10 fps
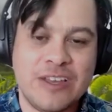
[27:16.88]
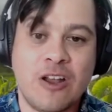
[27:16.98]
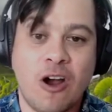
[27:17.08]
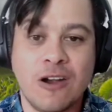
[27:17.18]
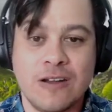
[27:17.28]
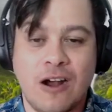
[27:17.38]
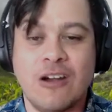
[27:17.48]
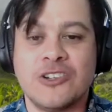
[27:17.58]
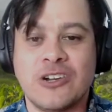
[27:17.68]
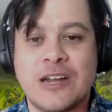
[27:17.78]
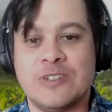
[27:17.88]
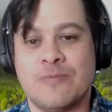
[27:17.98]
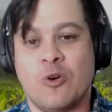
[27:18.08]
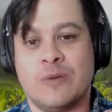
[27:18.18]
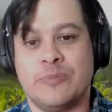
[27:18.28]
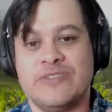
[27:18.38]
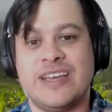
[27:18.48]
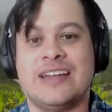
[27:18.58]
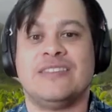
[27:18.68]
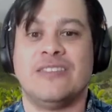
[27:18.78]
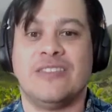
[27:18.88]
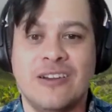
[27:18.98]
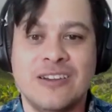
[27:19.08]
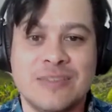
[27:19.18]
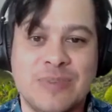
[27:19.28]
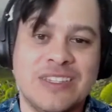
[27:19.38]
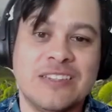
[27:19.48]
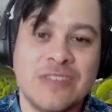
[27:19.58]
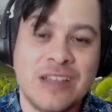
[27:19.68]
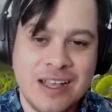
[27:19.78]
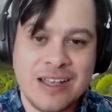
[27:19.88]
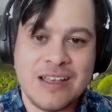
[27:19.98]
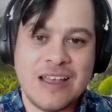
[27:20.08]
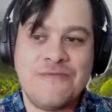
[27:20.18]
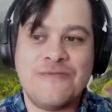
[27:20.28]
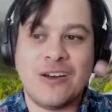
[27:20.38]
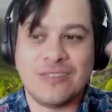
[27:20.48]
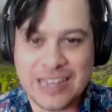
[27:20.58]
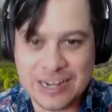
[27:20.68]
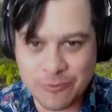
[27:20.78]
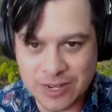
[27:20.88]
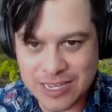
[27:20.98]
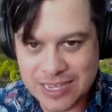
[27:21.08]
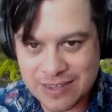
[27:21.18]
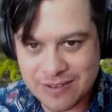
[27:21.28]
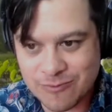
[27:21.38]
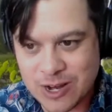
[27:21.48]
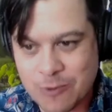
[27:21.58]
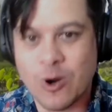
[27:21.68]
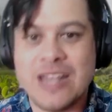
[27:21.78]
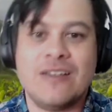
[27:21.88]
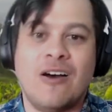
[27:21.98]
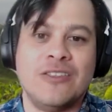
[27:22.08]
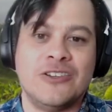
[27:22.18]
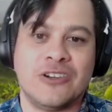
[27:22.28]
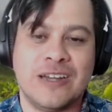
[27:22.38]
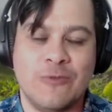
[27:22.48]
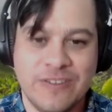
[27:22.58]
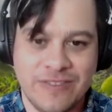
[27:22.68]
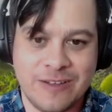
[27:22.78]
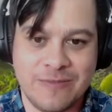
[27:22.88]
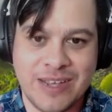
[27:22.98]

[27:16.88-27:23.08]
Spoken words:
our journey was more abbreviated than theirs, but just it felt like we went on the journey with them.